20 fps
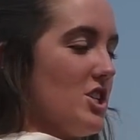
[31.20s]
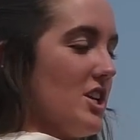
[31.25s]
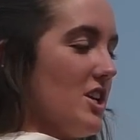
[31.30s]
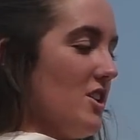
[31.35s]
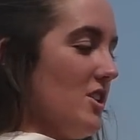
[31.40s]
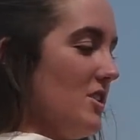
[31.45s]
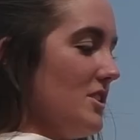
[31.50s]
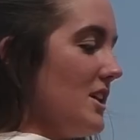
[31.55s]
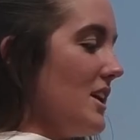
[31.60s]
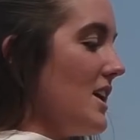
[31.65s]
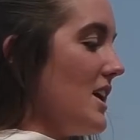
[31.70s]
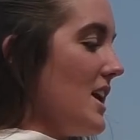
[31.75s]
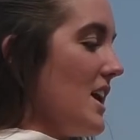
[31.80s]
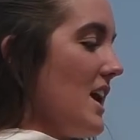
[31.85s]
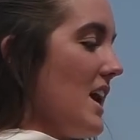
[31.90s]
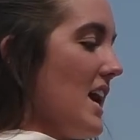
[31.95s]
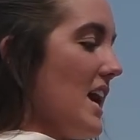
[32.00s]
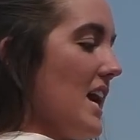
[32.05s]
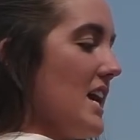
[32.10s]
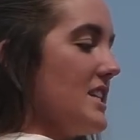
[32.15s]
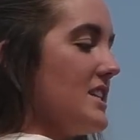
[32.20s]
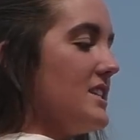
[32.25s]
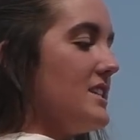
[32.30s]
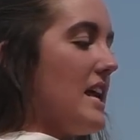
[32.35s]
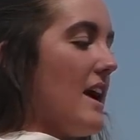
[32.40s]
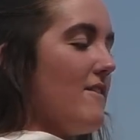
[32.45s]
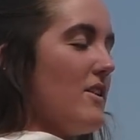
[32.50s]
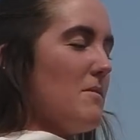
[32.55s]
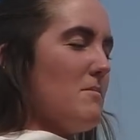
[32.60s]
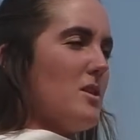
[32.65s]
shield is
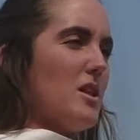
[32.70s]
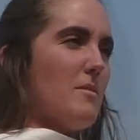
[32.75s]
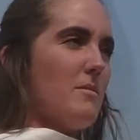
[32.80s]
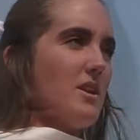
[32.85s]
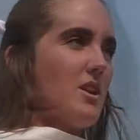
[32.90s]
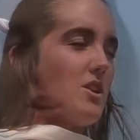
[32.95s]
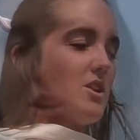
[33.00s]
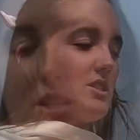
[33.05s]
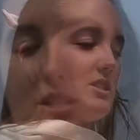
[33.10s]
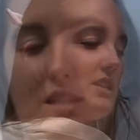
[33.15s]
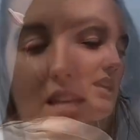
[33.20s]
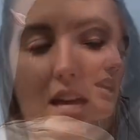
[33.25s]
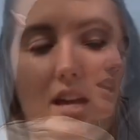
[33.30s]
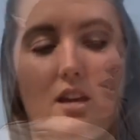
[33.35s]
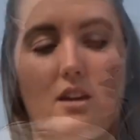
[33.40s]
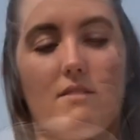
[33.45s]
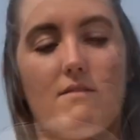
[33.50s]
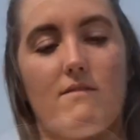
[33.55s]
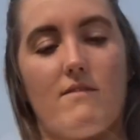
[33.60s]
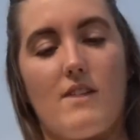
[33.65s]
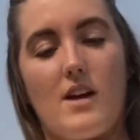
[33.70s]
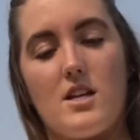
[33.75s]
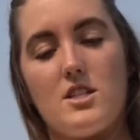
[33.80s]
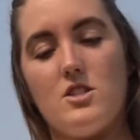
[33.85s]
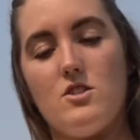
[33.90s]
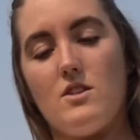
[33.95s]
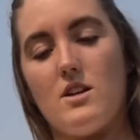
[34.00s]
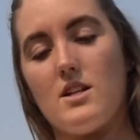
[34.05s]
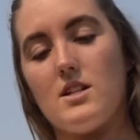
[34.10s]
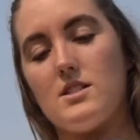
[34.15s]
seven millimeters thick, as
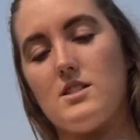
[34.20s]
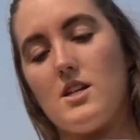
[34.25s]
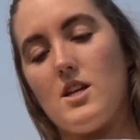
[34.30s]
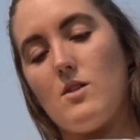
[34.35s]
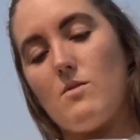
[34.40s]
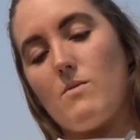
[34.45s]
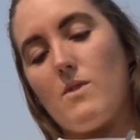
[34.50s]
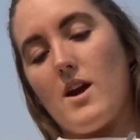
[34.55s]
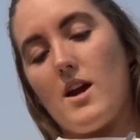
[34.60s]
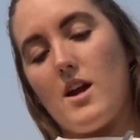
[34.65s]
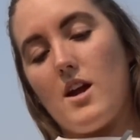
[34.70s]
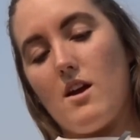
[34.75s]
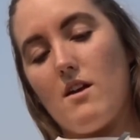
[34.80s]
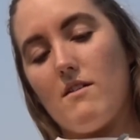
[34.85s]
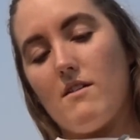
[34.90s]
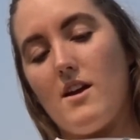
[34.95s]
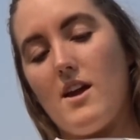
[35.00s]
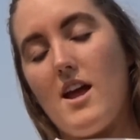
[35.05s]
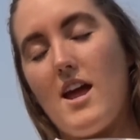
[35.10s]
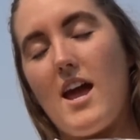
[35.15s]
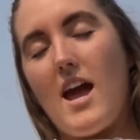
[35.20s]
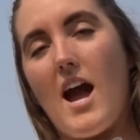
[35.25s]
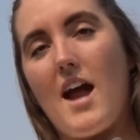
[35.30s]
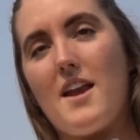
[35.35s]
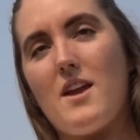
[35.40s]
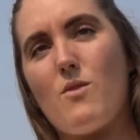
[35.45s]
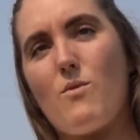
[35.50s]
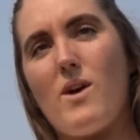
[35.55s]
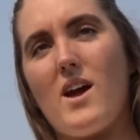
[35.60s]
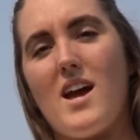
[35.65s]
you can see right here,
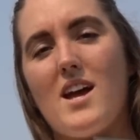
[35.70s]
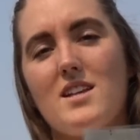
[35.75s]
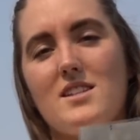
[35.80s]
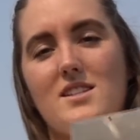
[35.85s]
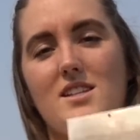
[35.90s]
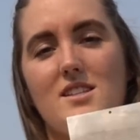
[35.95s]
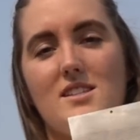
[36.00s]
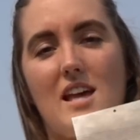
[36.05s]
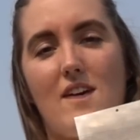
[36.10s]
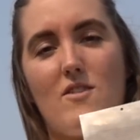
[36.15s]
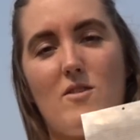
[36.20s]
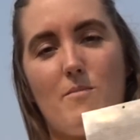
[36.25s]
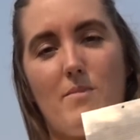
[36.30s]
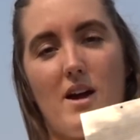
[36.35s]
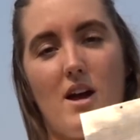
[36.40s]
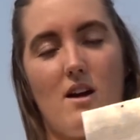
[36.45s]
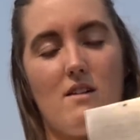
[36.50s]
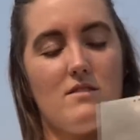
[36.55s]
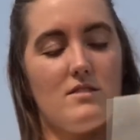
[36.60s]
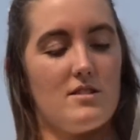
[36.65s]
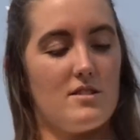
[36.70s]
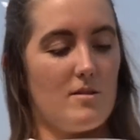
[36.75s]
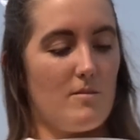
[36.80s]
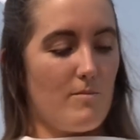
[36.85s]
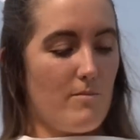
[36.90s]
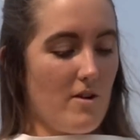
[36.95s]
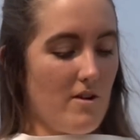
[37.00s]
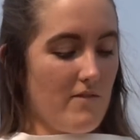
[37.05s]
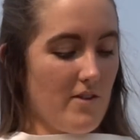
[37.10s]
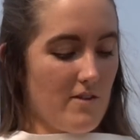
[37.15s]
and it weighs seven pounds,
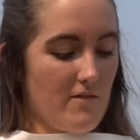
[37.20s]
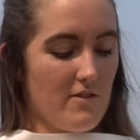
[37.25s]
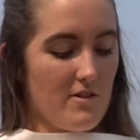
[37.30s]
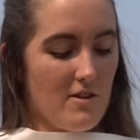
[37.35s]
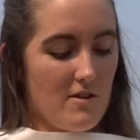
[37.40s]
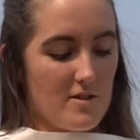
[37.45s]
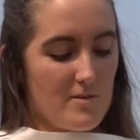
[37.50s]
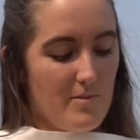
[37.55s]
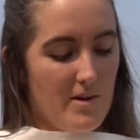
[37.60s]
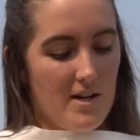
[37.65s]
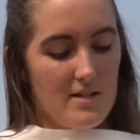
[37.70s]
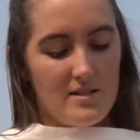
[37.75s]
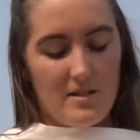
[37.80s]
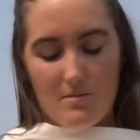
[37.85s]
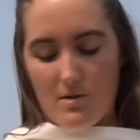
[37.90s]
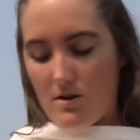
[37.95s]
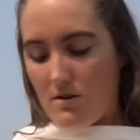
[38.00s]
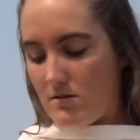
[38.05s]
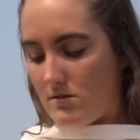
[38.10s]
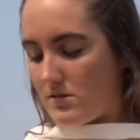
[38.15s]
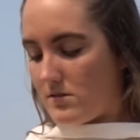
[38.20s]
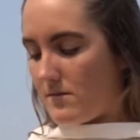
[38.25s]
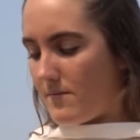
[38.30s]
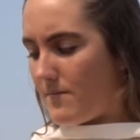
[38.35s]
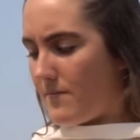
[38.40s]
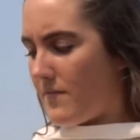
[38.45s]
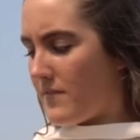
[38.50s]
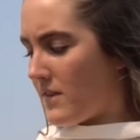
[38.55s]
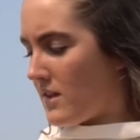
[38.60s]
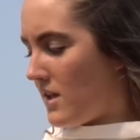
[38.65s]
perfect for those bicep curls.
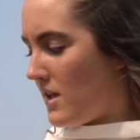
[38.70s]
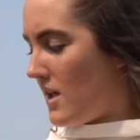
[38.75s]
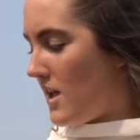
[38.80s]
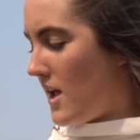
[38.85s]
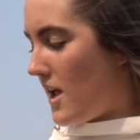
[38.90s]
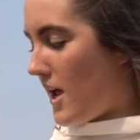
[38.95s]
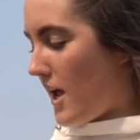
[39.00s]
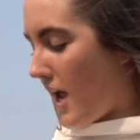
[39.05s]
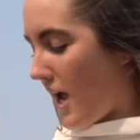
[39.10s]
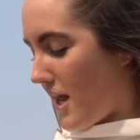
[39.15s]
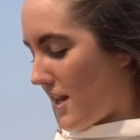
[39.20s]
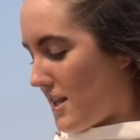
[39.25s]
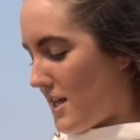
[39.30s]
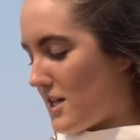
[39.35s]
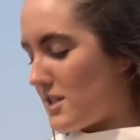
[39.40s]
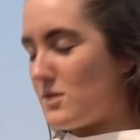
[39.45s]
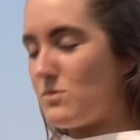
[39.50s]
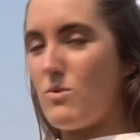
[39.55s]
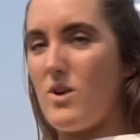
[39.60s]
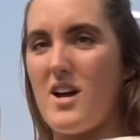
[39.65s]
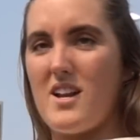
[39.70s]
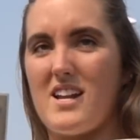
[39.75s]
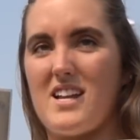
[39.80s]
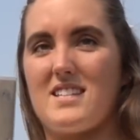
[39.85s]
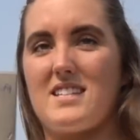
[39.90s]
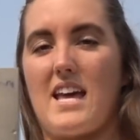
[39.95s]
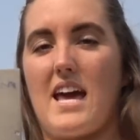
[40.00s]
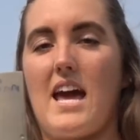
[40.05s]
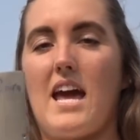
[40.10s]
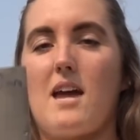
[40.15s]
And this one
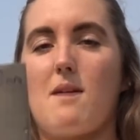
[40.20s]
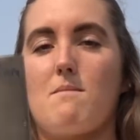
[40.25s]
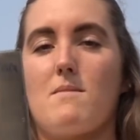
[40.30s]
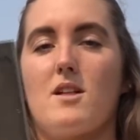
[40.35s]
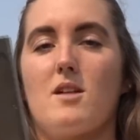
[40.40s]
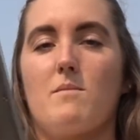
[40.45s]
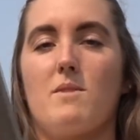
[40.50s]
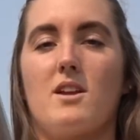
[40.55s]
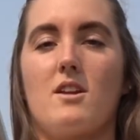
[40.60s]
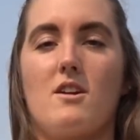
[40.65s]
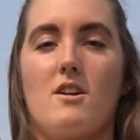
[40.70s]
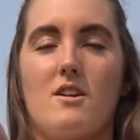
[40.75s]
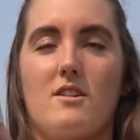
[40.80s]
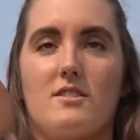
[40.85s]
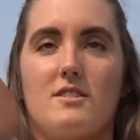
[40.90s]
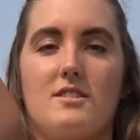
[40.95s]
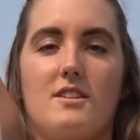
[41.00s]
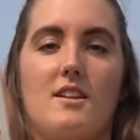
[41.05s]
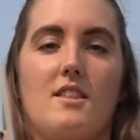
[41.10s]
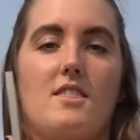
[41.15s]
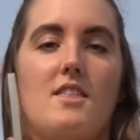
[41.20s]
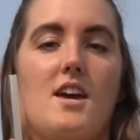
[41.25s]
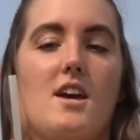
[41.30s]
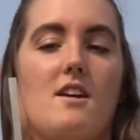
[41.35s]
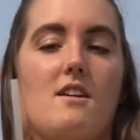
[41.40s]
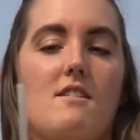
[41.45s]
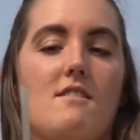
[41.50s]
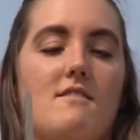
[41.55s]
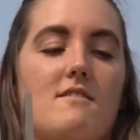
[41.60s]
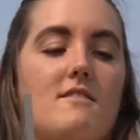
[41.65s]
is eight millimeters
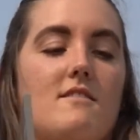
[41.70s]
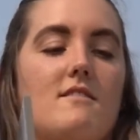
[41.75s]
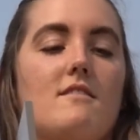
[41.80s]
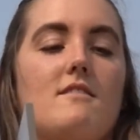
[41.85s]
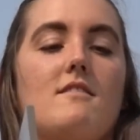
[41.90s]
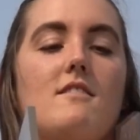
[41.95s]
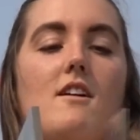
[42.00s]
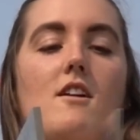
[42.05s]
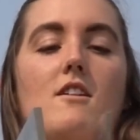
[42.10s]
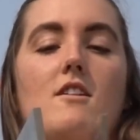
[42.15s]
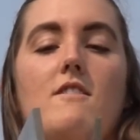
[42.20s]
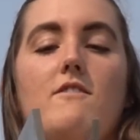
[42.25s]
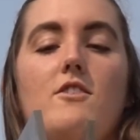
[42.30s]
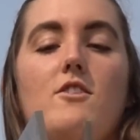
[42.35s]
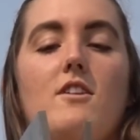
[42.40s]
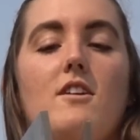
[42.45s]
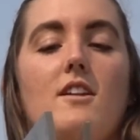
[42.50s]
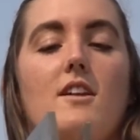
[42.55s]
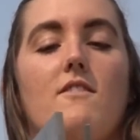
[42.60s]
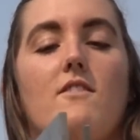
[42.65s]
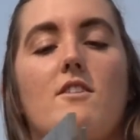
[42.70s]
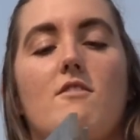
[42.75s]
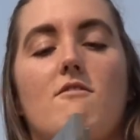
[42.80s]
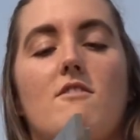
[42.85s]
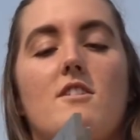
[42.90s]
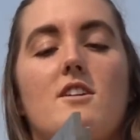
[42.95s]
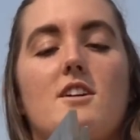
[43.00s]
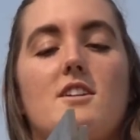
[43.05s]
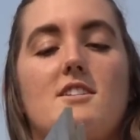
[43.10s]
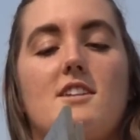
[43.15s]
thick. I don't know if you can even
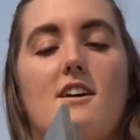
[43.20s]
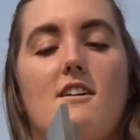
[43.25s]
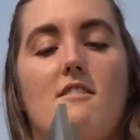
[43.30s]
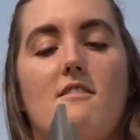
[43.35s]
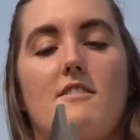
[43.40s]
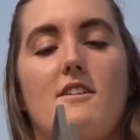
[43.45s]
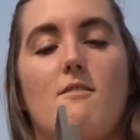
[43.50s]
really tell